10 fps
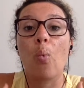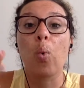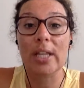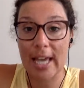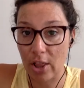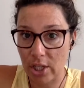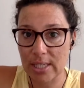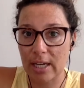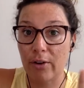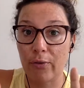what that
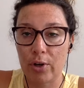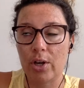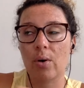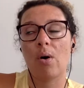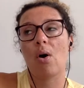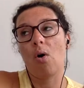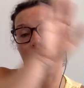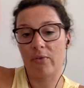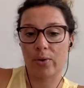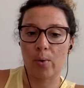looks like for you
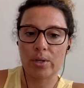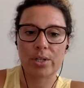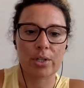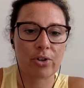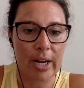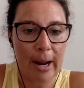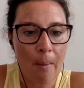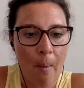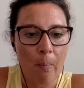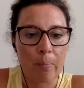over the course of the training,